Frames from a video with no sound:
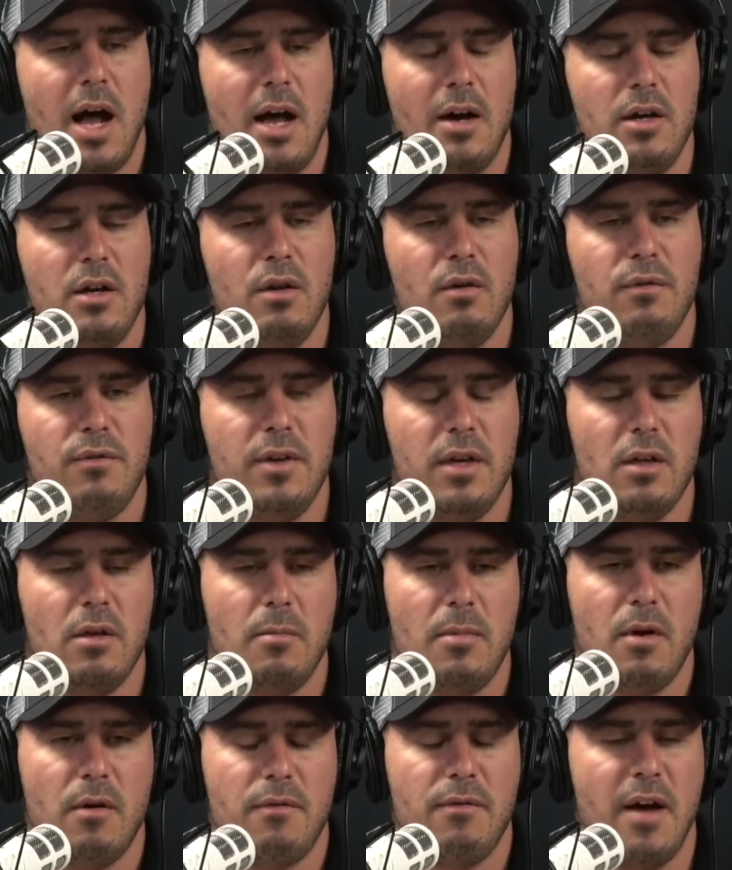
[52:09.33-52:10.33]
how do you feel
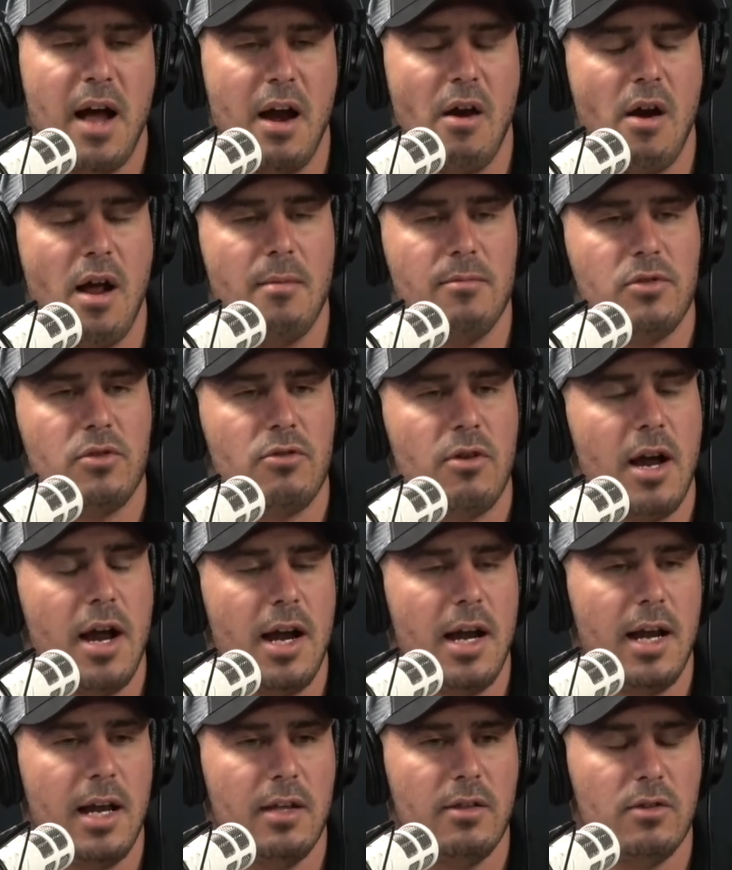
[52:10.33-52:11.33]
about firearms
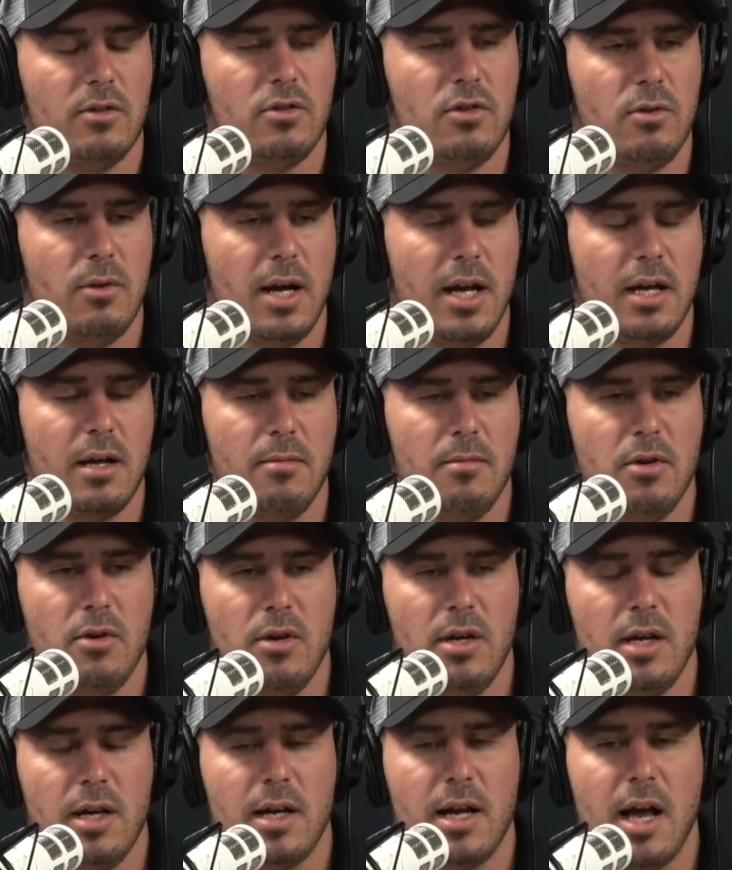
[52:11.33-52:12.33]
training in the 2A
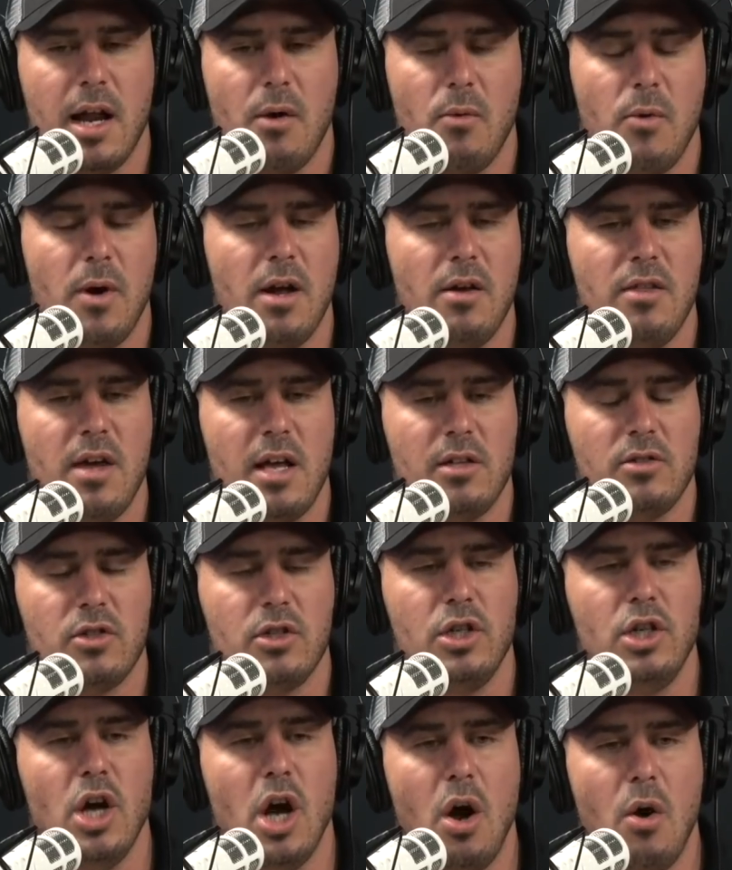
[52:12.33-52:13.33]
community and kind of where that's
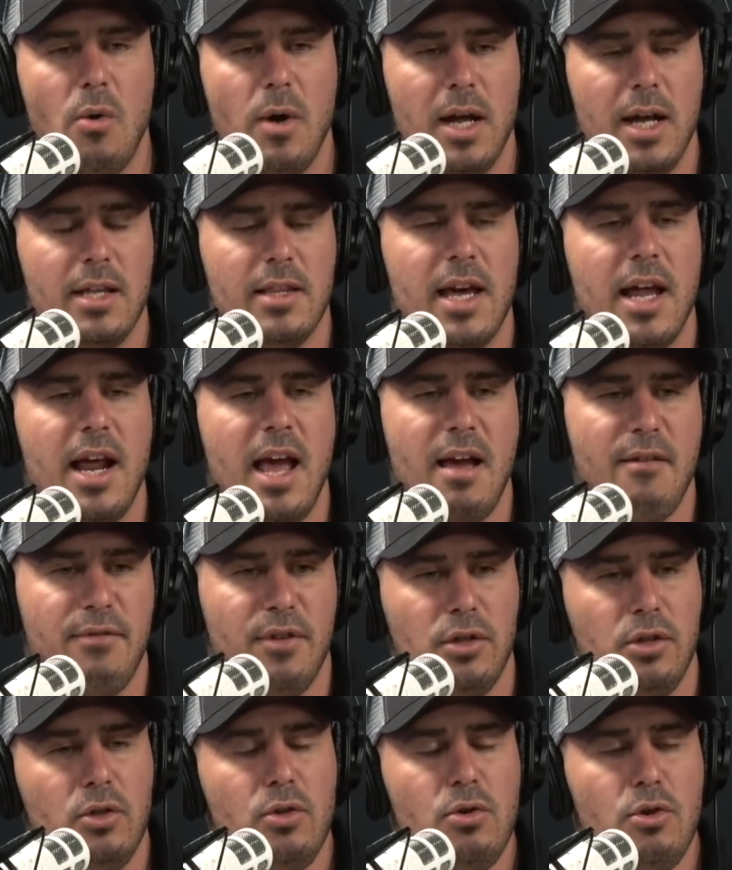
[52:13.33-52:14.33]
going and that
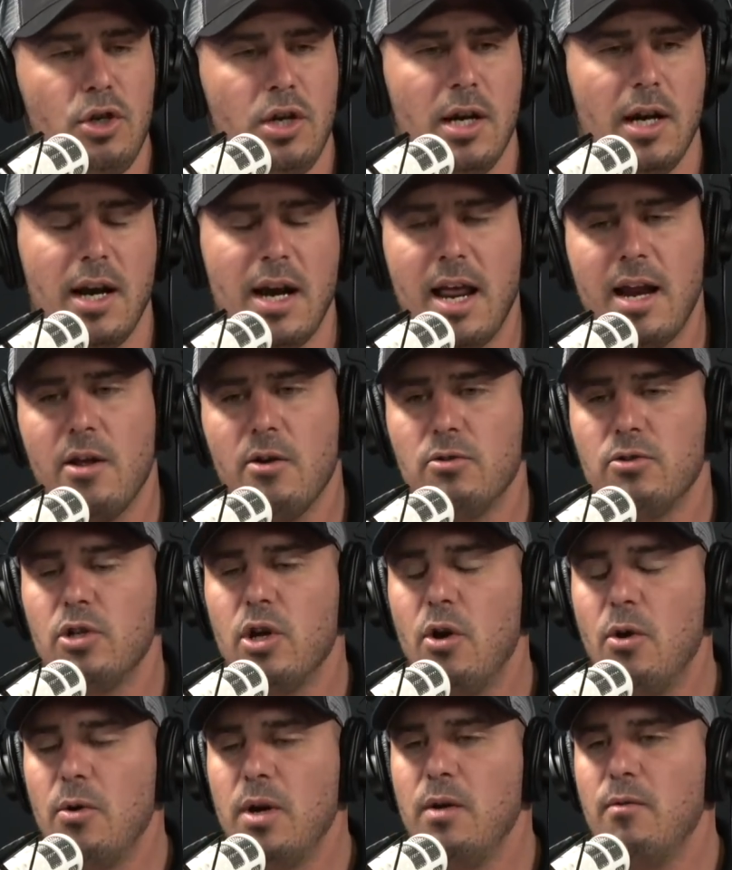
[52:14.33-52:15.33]
evolution? And I know
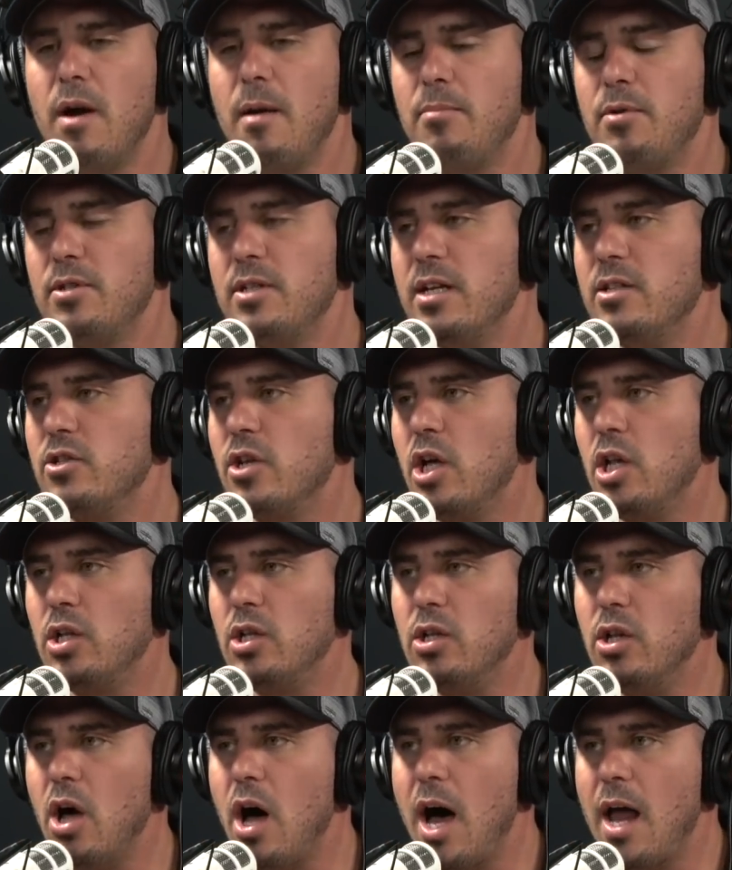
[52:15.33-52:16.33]
Tony represents a
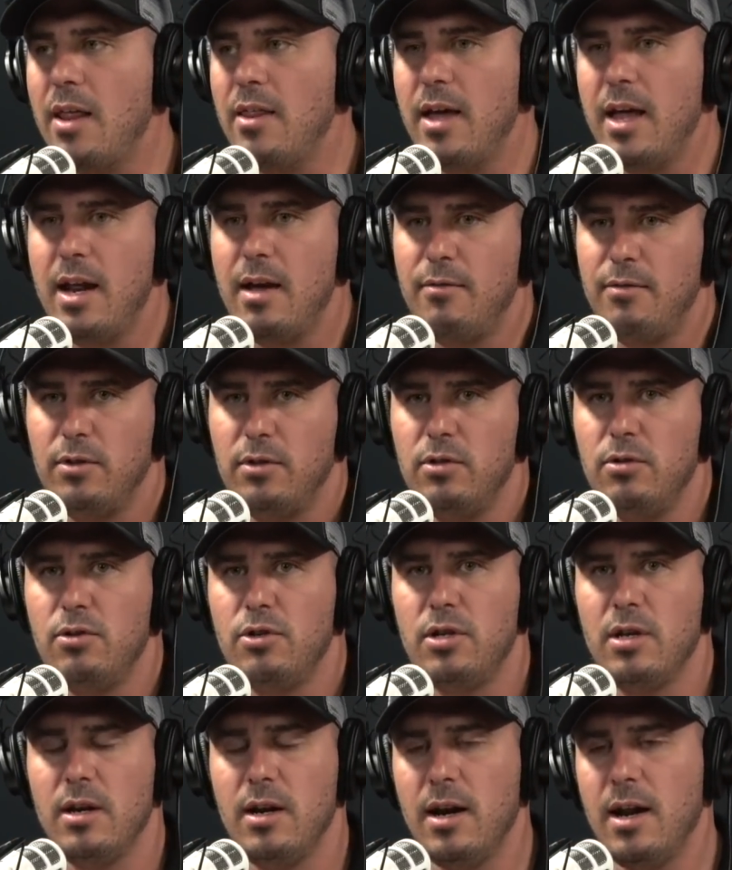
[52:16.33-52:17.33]
lot of that
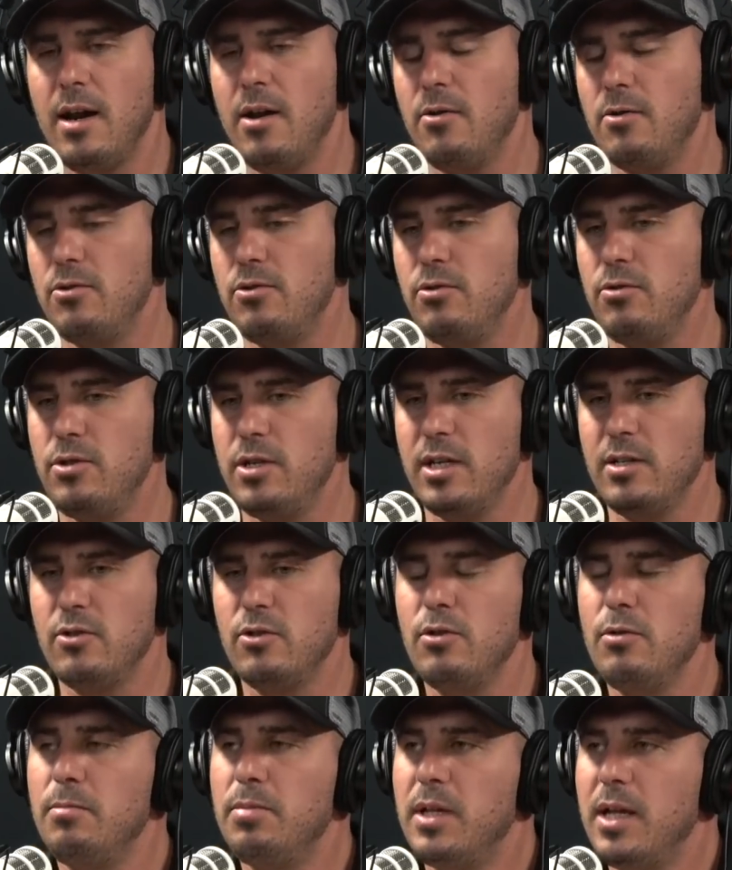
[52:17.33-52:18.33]
evolution, and I know
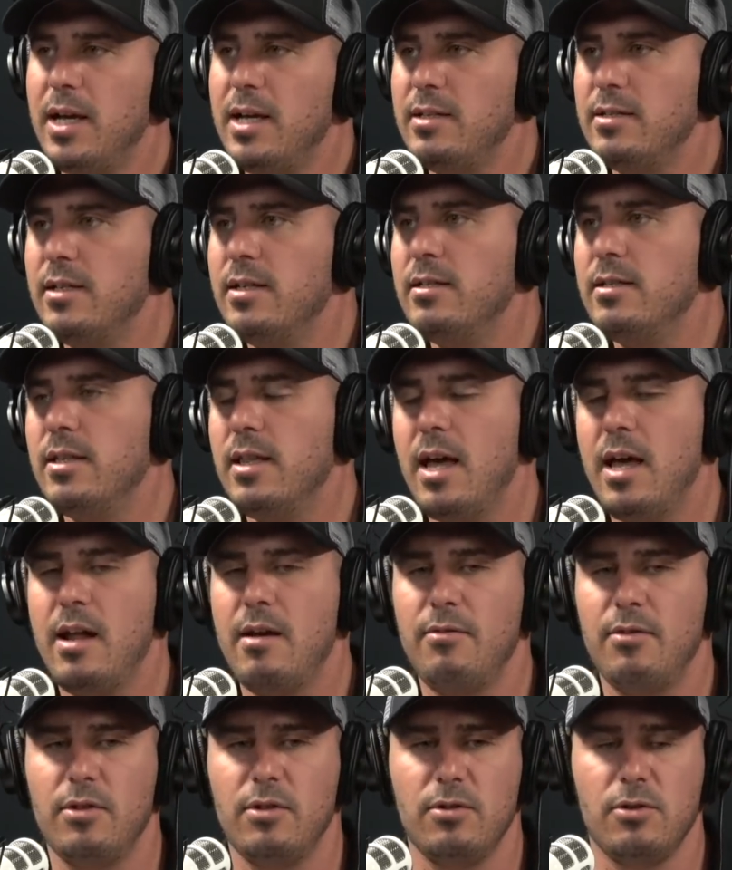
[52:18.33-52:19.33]
Jiu-Jitsu plays into that
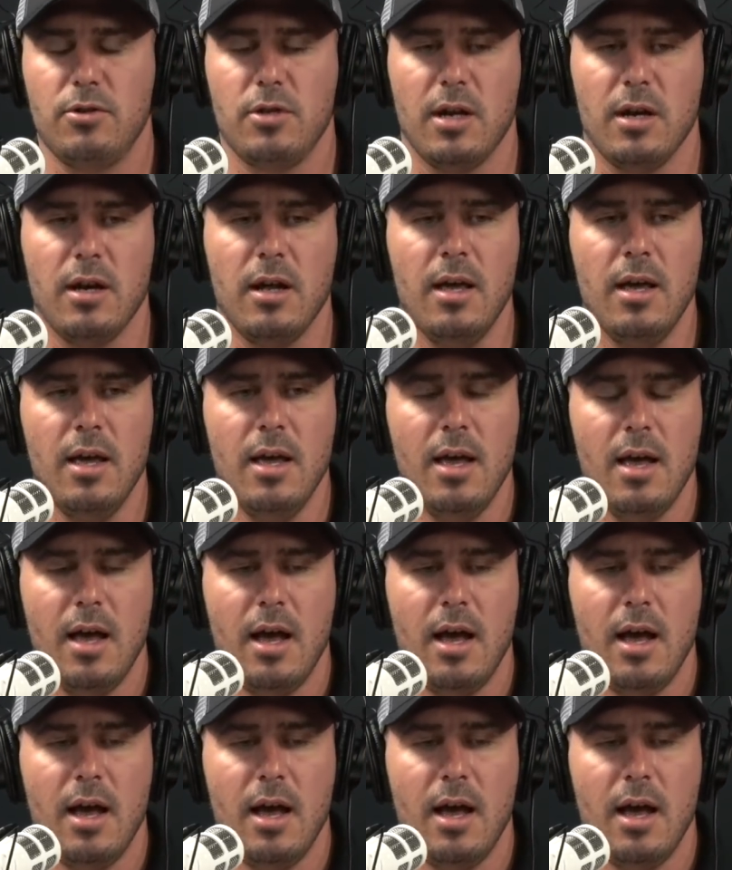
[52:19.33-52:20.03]
evolution.